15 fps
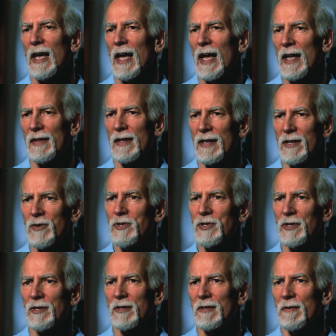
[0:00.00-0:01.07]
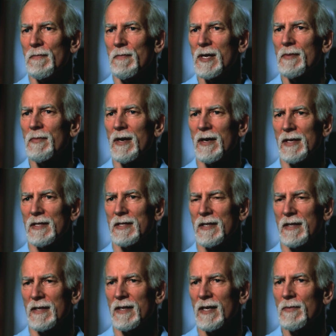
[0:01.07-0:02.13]
and that you should minimize
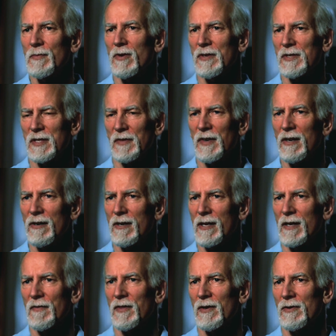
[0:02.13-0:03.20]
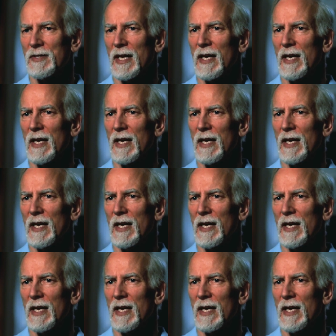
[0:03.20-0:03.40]
the number and severity of those